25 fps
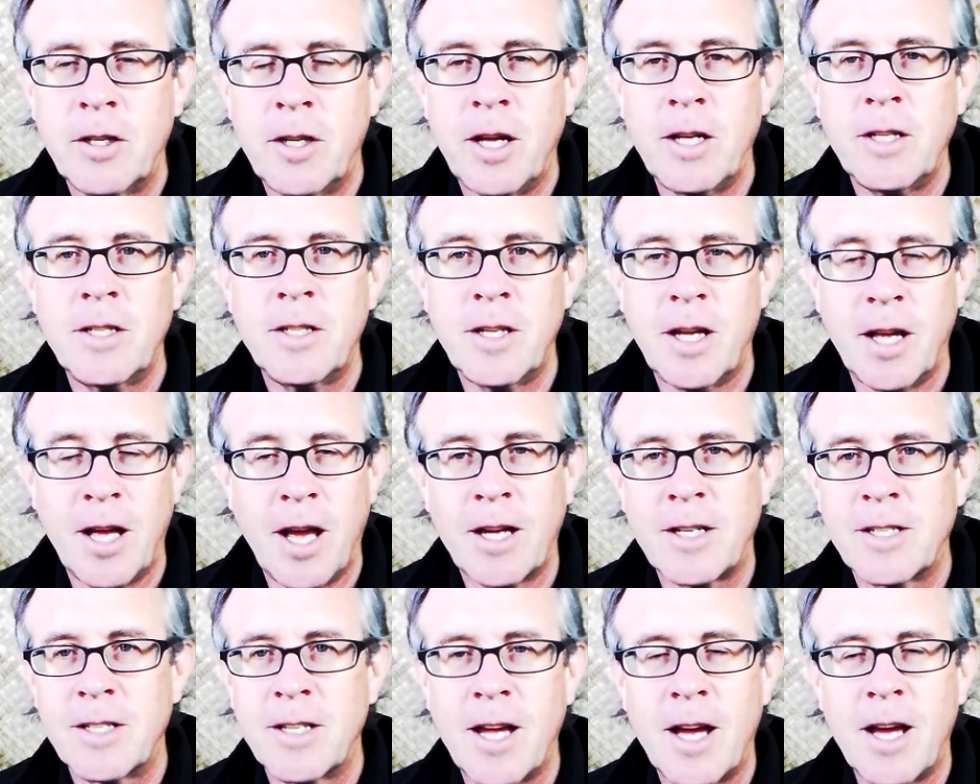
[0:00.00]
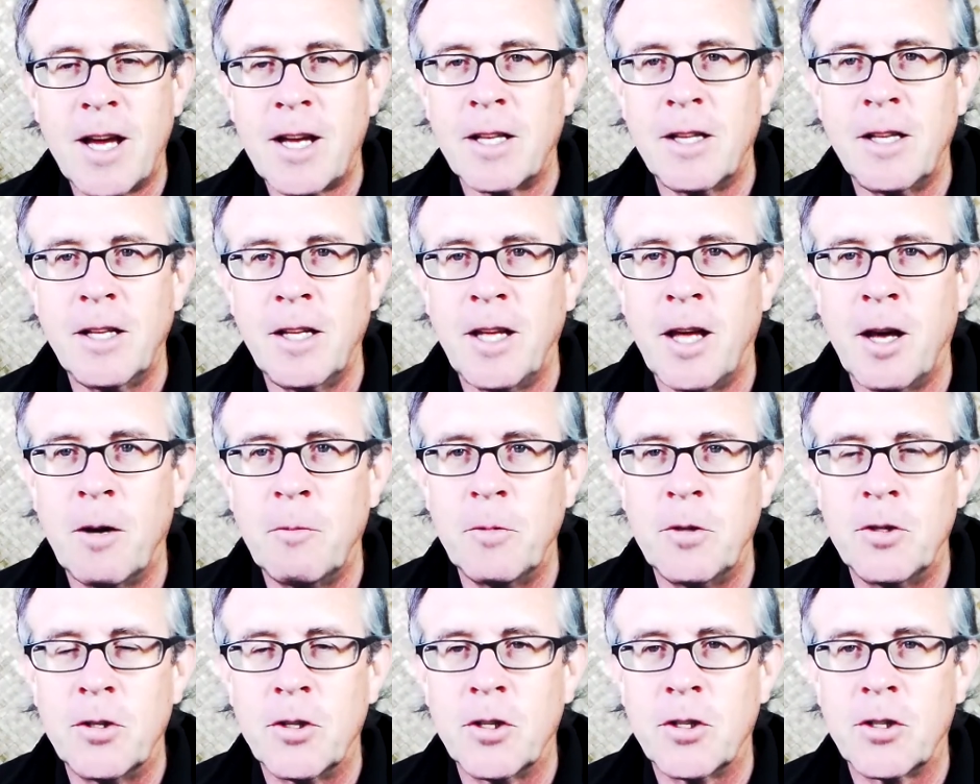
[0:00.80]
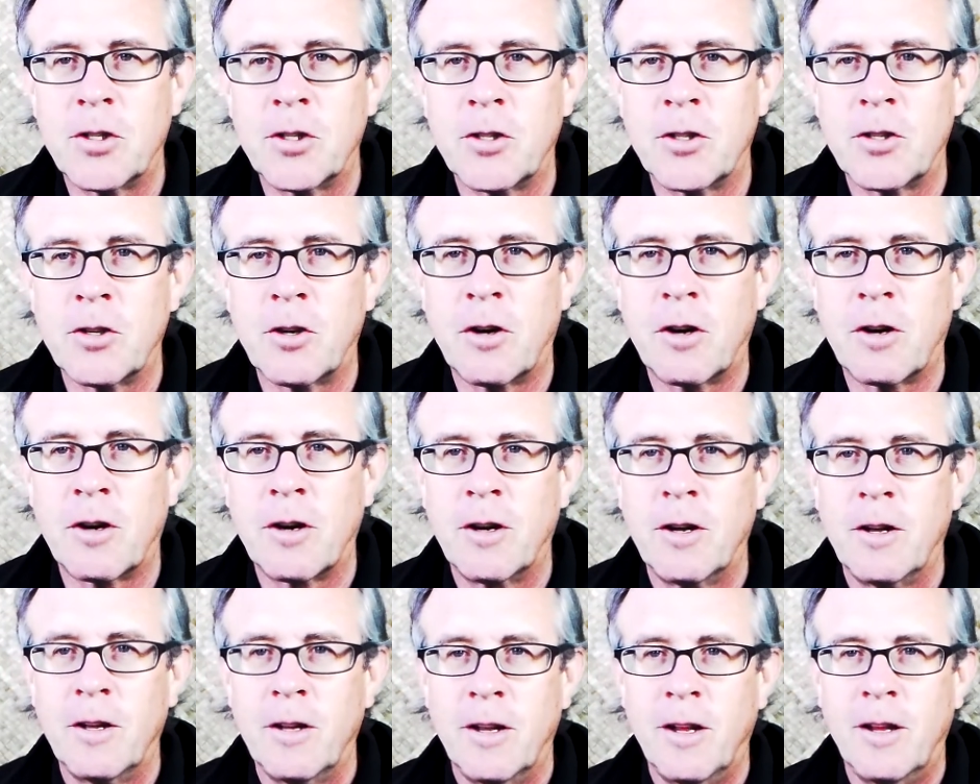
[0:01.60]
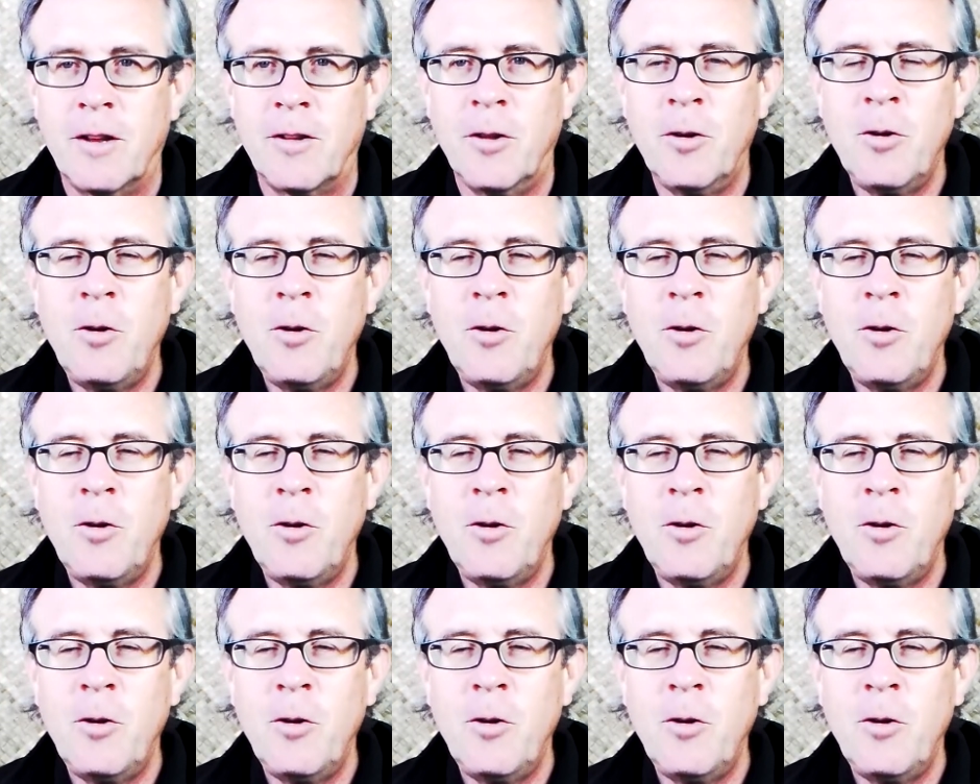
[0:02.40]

that's exactly how musicians are.